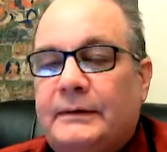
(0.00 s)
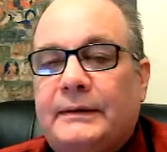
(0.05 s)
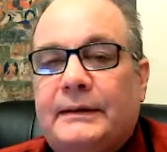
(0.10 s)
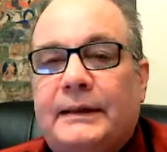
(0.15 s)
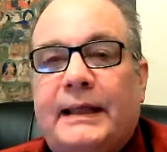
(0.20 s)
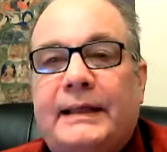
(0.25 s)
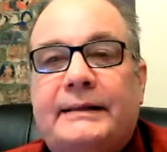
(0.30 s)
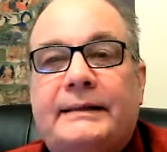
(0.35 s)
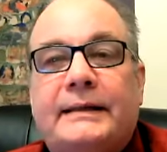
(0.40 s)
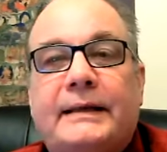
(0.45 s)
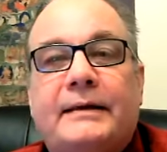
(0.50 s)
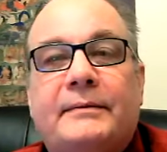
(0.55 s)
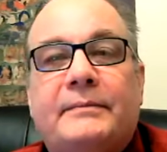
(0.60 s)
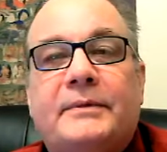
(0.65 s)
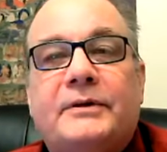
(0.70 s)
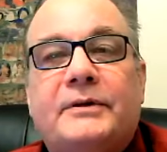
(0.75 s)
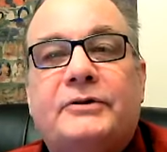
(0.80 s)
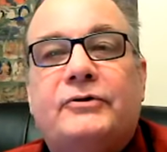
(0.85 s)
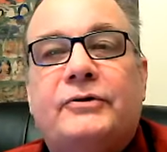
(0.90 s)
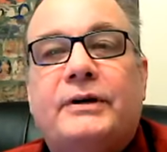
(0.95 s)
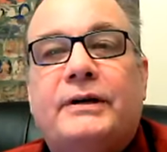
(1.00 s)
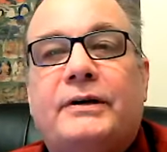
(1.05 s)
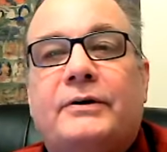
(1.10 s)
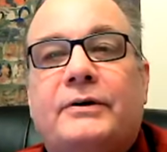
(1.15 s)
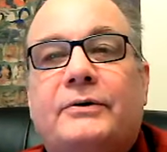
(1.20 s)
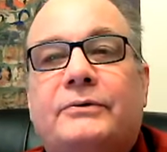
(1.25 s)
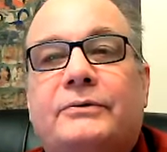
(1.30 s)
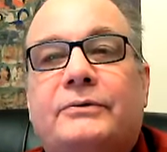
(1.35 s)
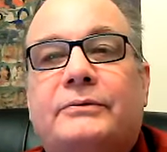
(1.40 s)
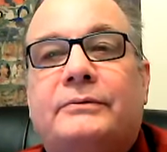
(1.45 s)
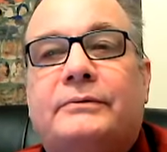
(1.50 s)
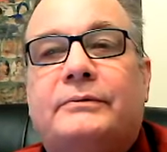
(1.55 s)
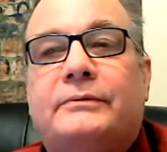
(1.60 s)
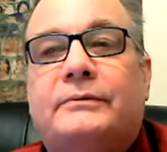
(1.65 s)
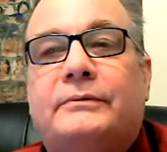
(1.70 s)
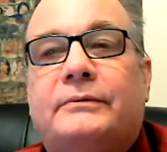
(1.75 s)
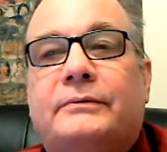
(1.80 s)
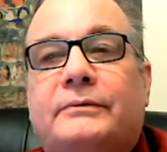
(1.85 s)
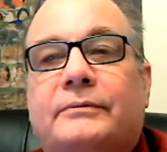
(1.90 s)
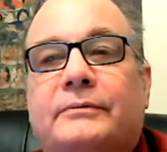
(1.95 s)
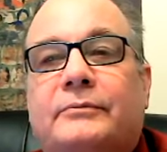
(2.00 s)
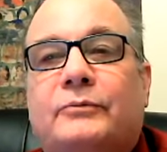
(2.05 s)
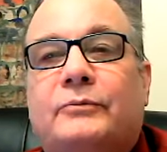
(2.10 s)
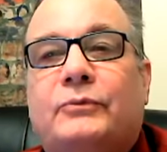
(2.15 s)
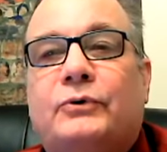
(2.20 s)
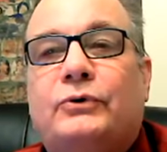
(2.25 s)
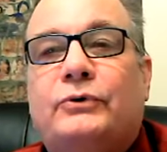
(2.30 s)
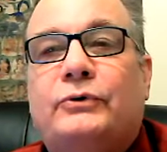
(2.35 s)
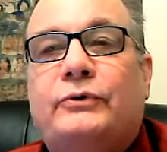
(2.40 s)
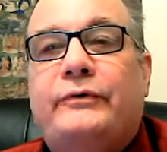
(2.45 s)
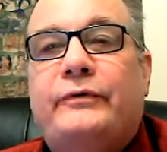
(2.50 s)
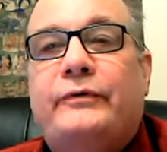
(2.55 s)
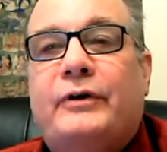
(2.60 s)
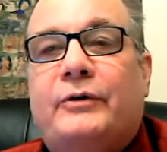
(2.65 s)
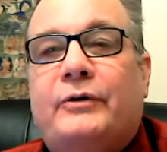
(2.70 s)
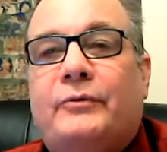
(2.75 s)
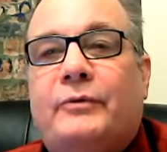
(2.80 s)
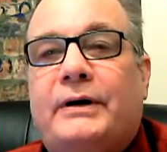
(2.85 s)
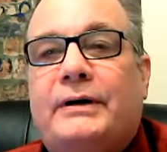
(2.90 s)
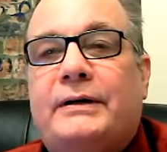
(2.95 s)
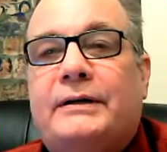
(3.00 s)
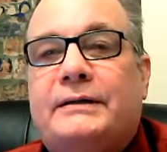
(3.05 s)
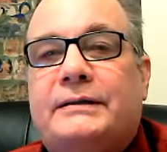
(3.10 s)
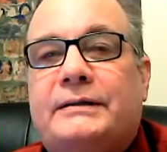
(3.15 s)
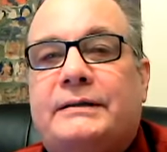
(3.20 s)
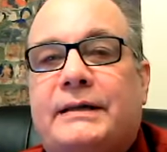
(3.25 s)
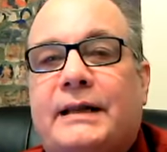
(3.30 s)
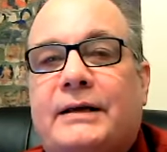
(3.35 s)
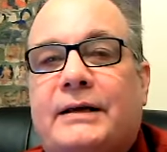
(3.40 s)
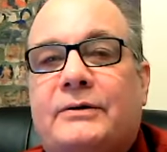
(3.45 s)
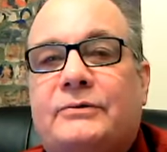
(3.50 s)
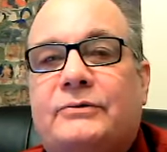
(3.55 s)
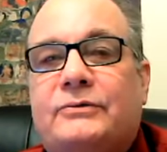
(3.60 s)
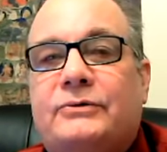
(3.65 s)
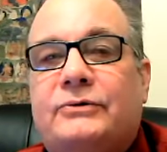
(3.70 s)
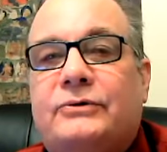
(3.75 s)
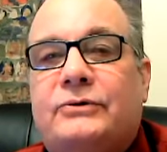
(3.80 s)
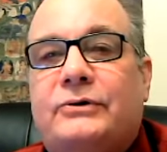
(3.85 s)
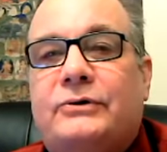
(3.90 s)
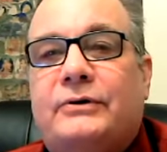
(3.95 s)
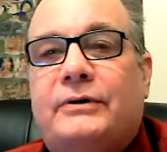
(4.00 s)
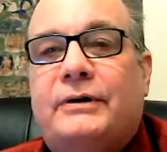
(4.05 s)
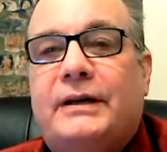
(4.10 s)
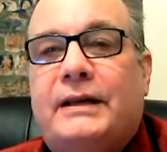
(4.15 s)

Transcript: Let the imagery go. Move your awareness down to your